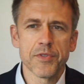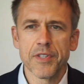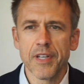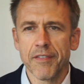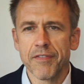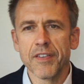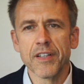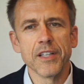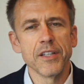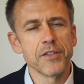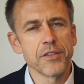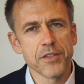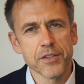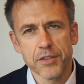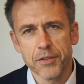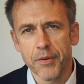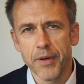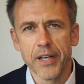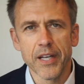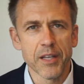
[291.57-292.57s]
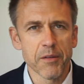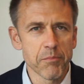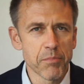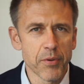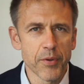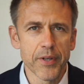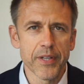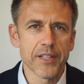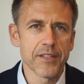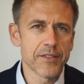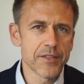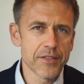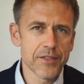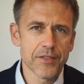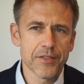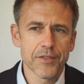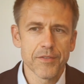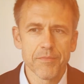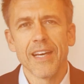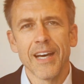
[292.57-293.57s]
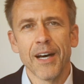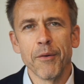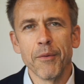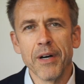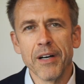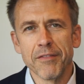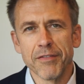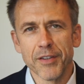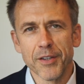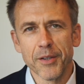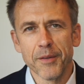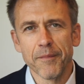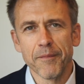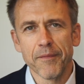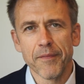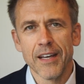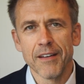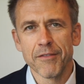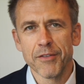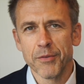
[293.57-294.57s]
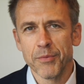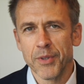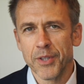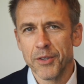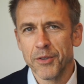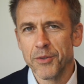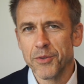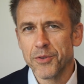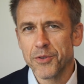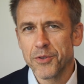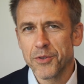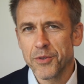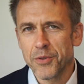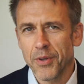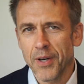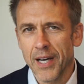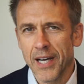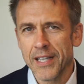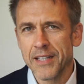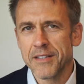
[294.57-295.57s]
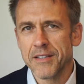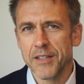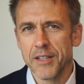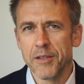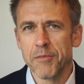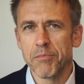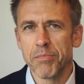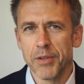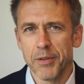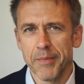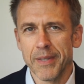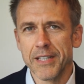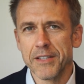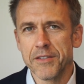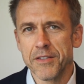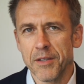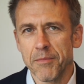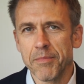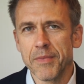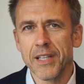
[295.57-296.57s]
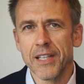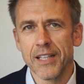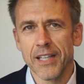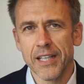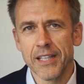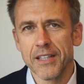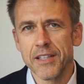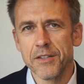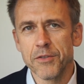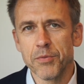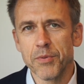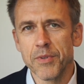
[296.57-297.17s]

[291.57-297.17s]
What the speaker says: definitions, grading points. However, everyone who's tried to implement something like this